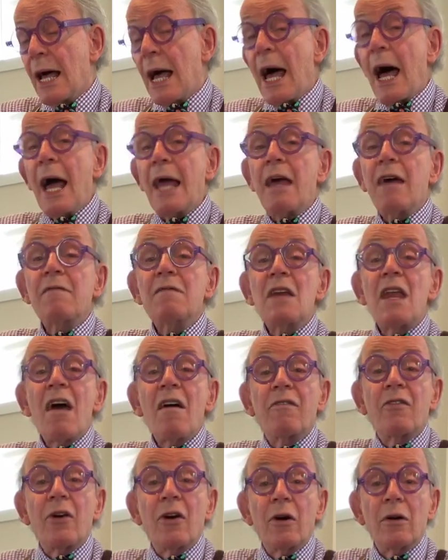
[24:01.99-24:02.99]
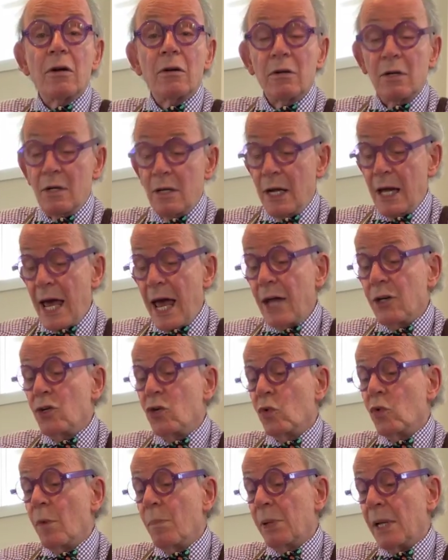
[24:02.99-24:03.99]
I have never had to
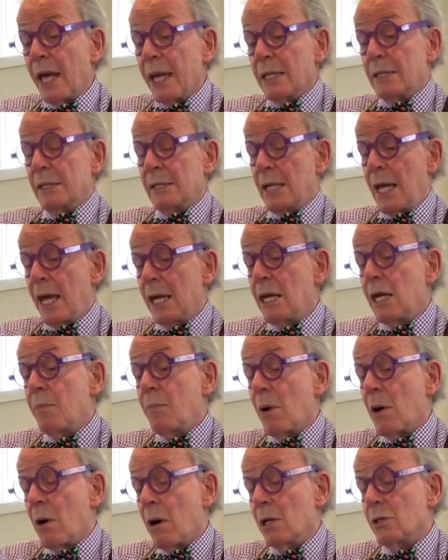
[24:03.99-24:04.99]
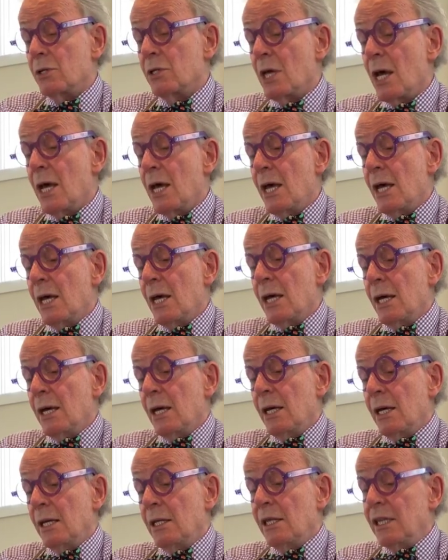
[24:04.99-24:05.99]
replace any parts.
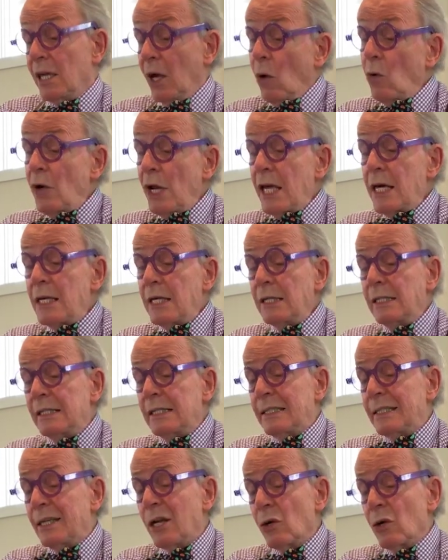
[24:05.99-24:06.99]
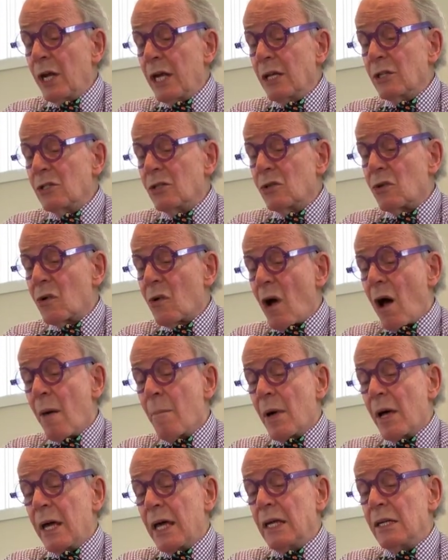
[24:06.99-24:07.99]
The only serious
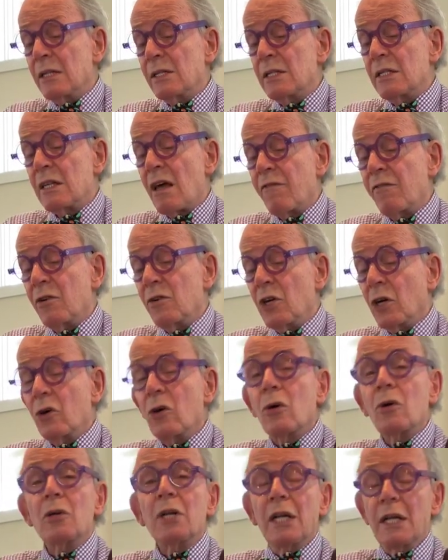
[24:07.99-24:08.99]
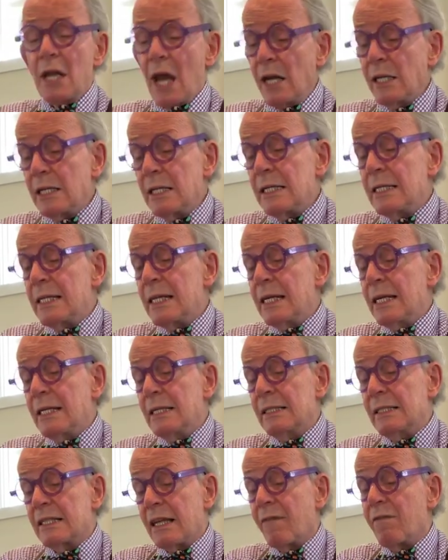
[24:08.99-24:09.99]
trauma it has suffered occurred in
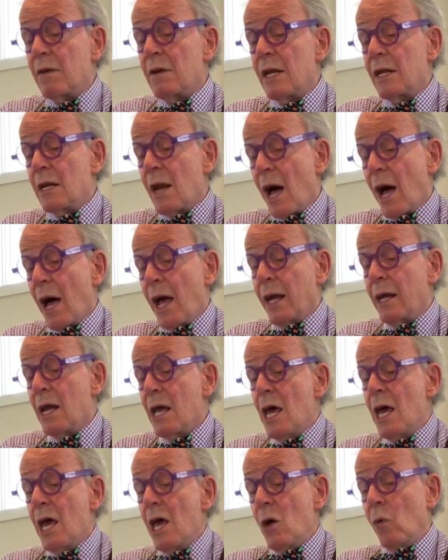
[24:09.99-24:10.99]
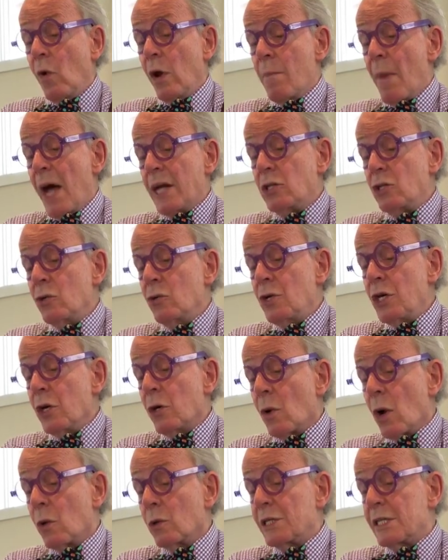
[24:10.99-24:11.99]
1979, when my
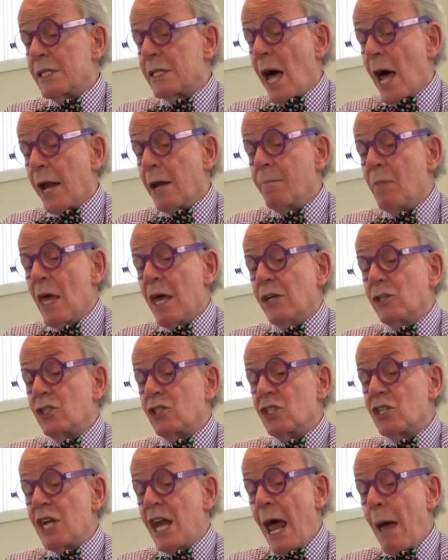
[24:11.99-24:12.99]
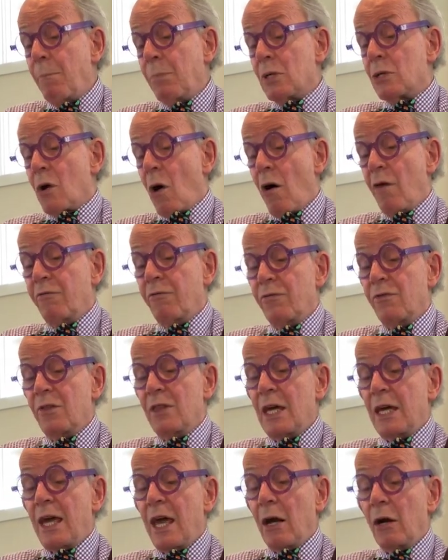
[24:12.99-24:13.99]
2-year-old son snapped off the
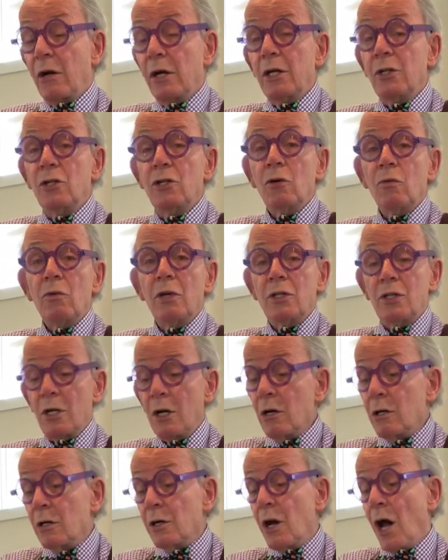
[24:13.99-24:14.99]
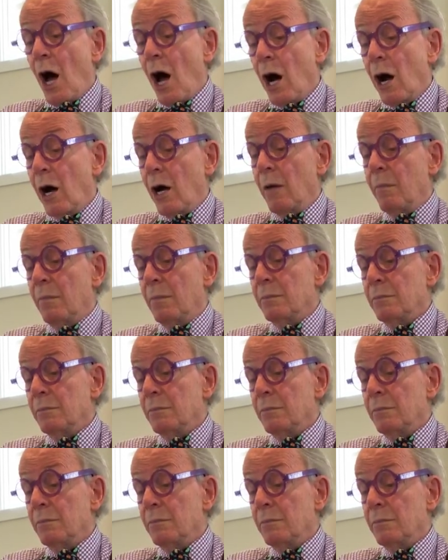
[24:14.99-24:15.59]
carriage return arm.